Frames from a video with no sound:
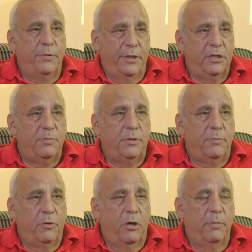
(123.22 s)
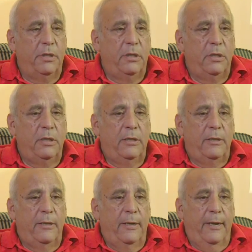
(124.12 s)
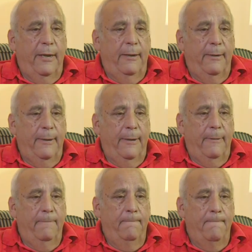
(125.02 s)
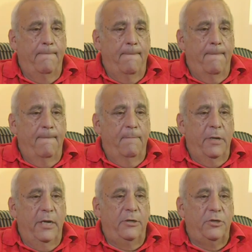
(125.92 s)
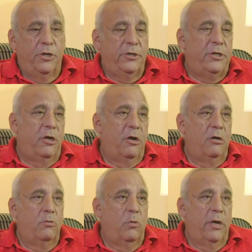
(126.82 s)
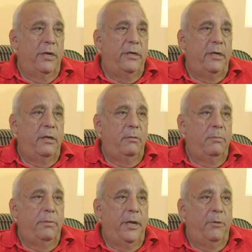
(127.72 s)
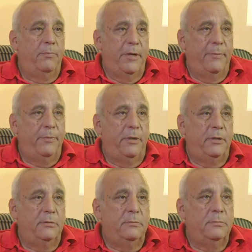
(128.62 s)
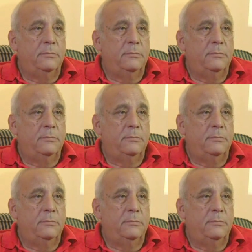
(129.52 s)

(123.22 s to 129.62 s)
from the municipal department, and he took it to heart and wanted to help people, and